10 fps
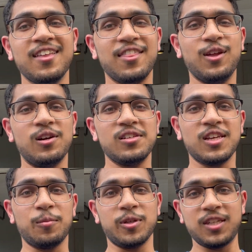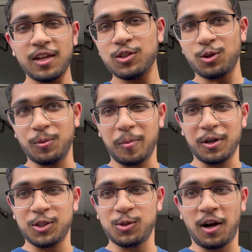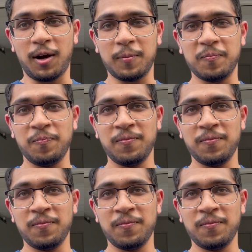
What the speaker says: there is a potential merch drop